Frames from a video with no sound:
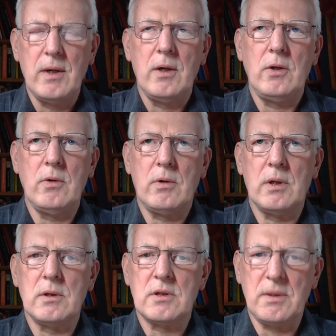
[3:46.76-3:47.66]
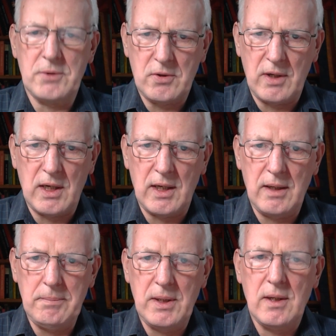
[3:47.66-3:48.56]
you can
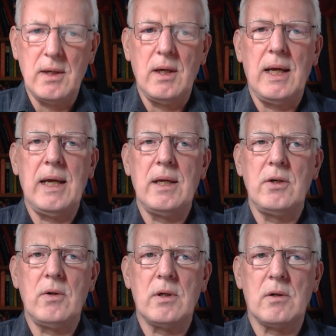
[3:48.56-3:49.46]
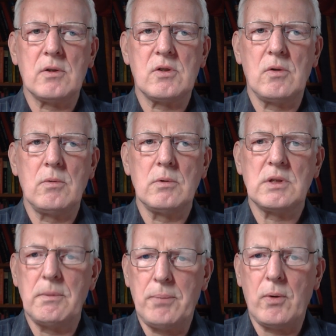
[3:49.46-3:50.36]
subscribe, and you can also
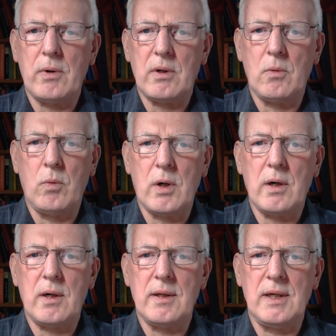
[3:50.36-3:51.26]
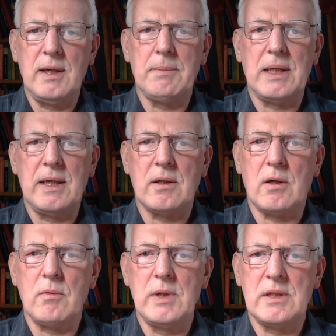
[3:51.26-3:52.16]
support the work that Himalayan Art
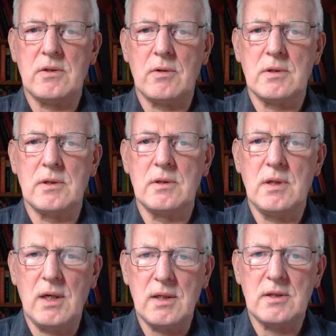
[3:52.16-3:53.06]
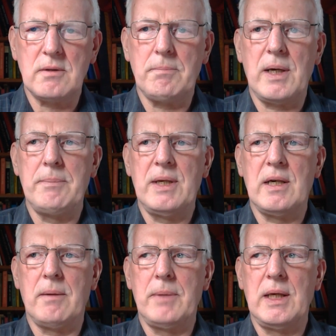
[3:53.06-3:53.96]
Resources does by
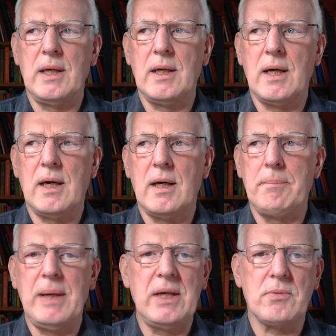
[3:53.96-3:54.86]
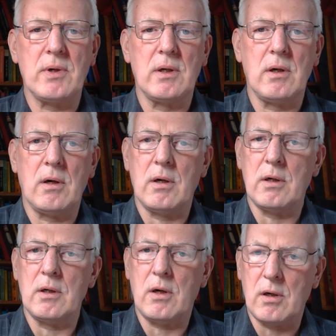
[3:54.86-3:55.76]
becoming a patron on
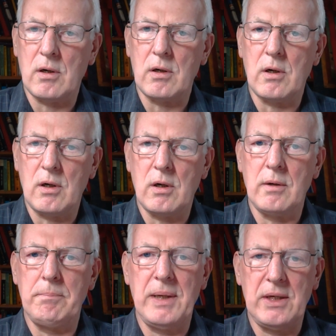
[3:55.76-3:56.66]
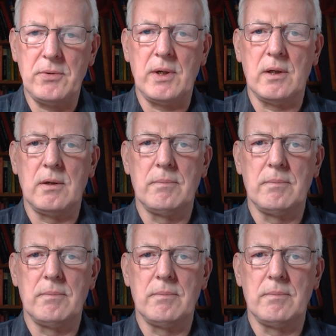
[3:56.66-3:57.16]
H A R on Patreon.